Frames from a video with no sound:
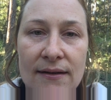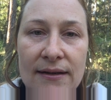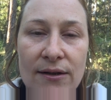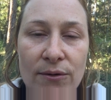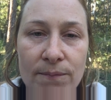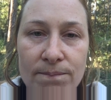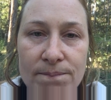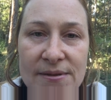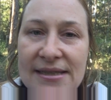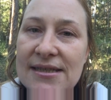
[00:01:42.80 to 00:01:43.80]
little
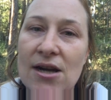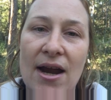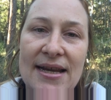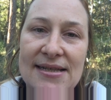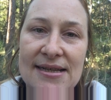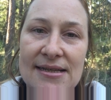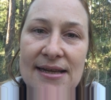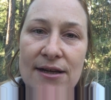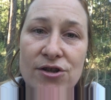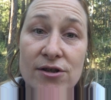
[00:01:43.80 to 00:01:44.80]
tiny
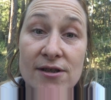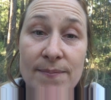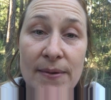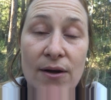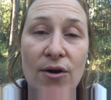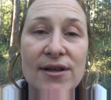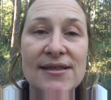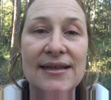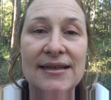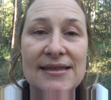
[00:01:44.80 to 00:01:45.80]
sensations. But
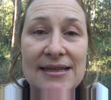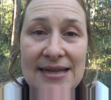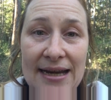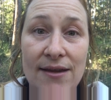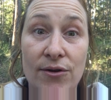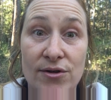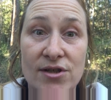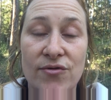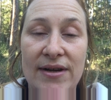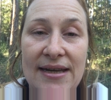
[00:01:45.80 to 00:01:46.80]
honestly, it did take those
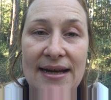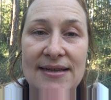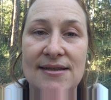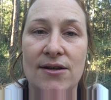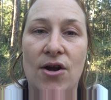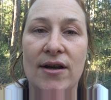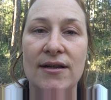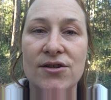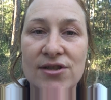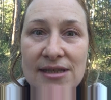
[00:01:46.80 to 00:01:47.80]
3 days to kind
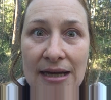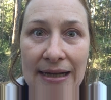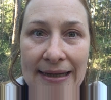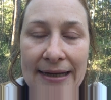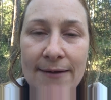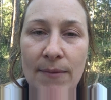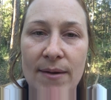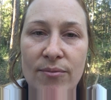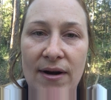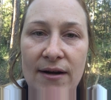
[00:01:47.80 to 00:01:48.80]
of just clear
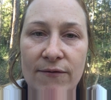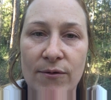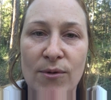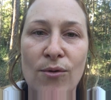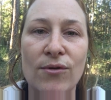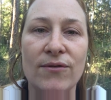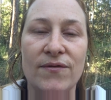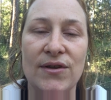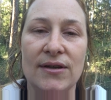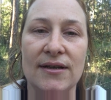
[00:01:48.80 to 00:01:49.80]
my brain from all
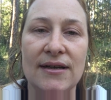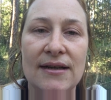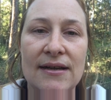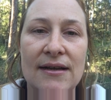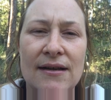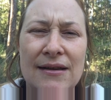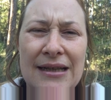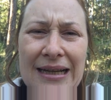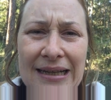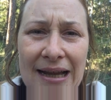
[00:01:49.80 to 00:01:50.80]
of the
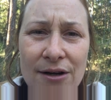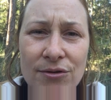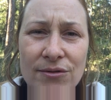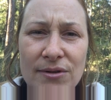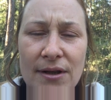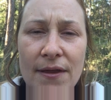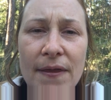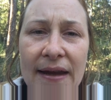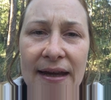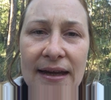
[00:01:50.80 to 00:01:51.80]
clutter and the
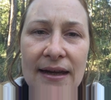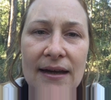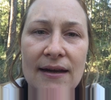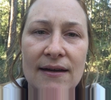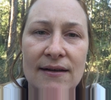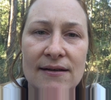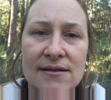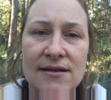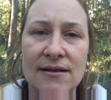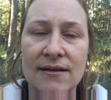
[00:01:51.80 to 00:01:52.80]
thinking
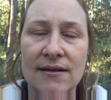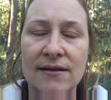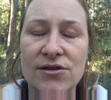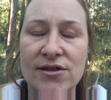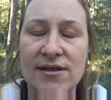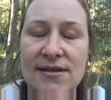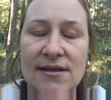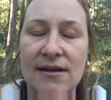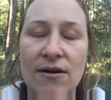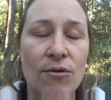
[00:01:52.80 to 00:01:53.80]
and just
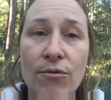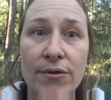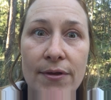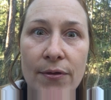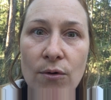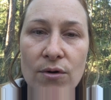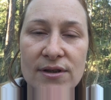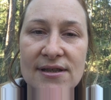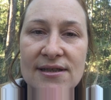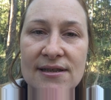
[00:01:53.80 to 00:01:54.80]
all the
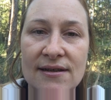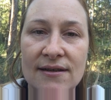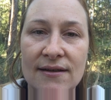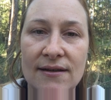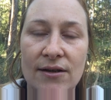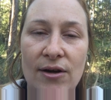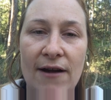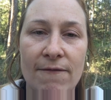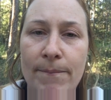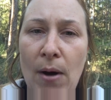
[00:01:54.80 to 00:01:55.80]
thoughts that you
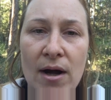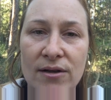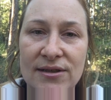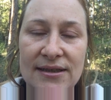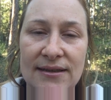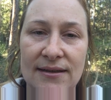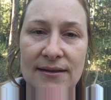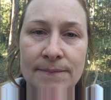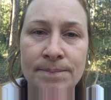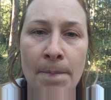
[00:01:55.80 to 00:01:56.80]
have piled in
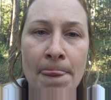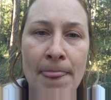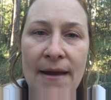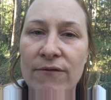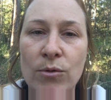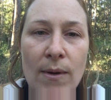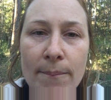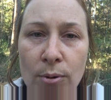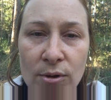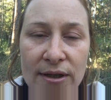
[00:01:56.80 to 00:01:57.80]
and everyone
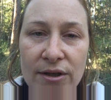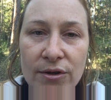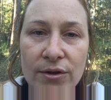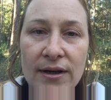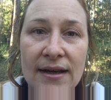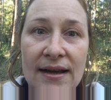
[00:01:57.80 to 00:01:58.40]
pulling you,